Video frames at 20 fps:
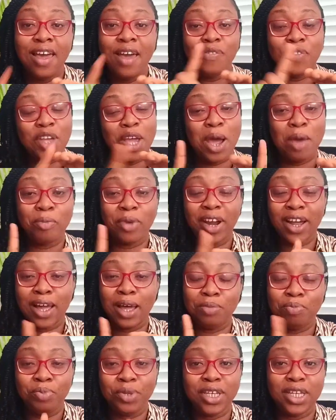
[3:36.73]
the camera
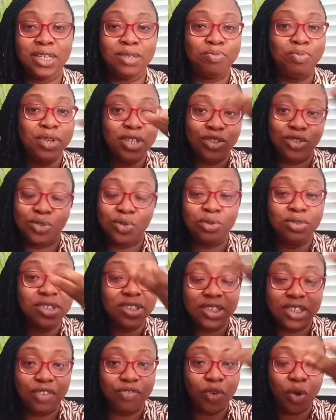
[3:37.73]
can pick it. Please don't
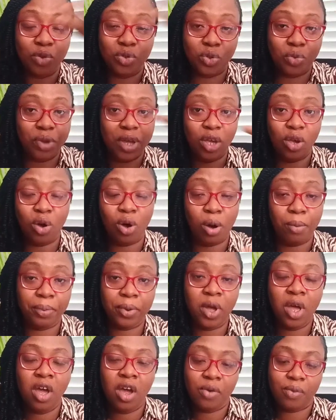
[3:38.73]
sieve all the way up,
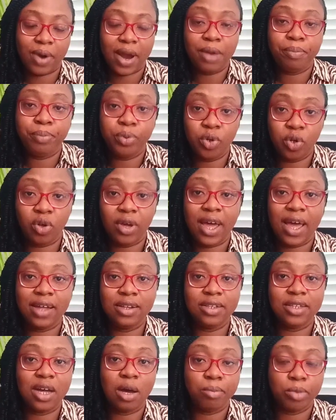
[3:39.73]
right? Put your
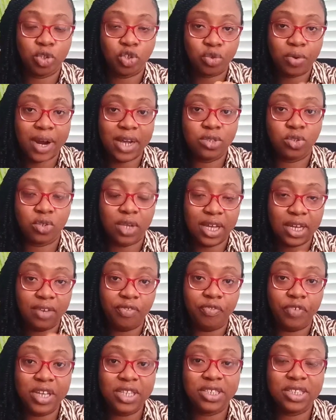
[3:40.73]
hand down, but try to
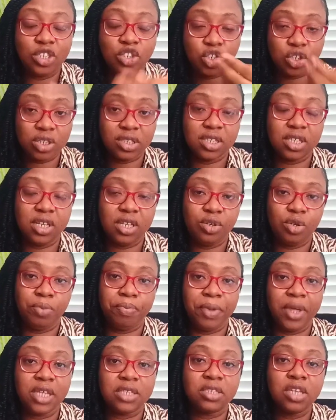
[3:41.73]
elevate it just a little
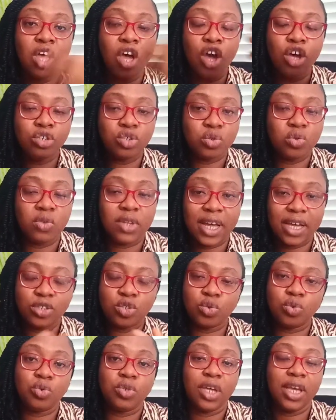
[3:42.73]
bit so that
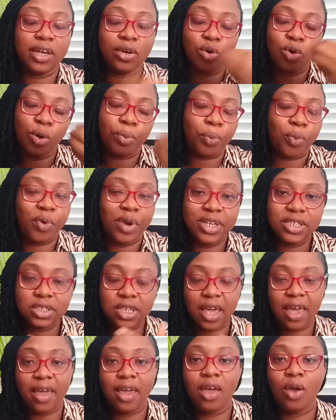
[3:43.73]
it will incorporate
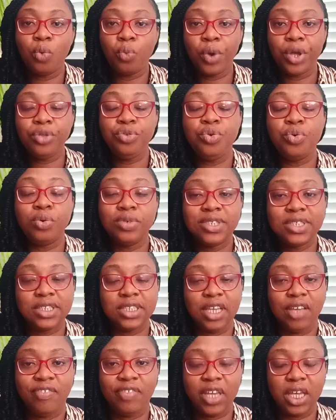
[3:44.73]
when you're
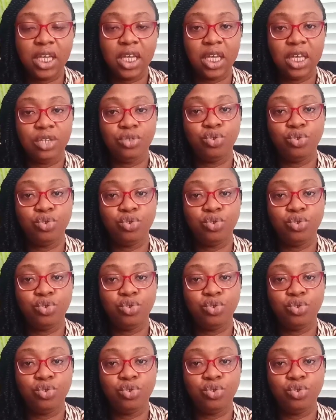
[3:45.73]
sieving